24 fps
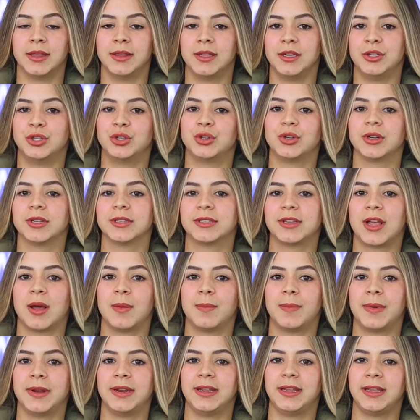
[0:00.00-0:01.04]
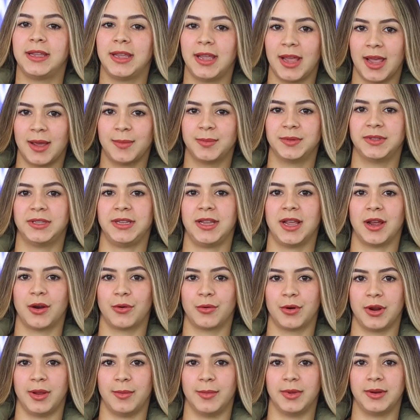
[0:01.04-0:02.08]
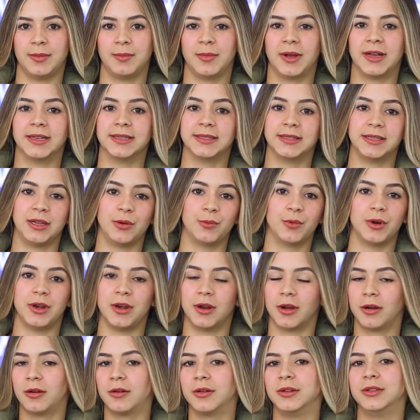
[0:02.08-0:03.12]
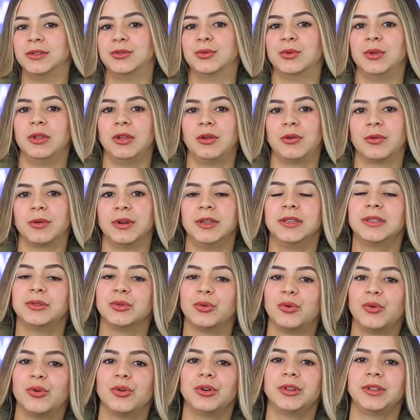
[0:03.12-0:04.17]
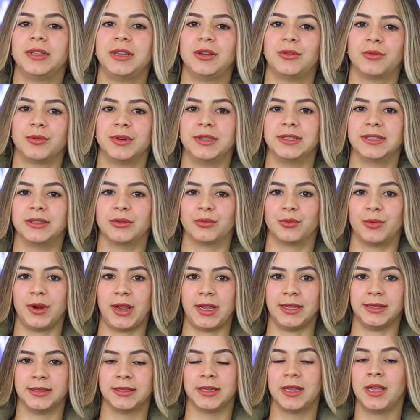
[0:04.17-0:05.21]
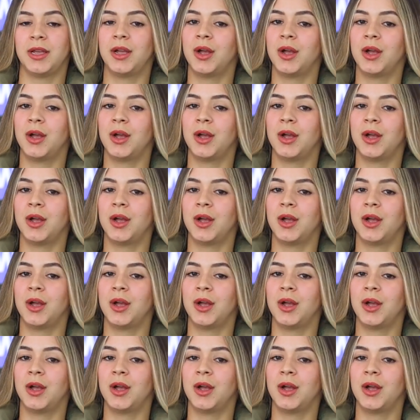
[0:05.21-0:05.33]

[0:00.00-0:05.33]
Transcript: The insurance company kept the agreement as they were not going to increase or decrease the rates.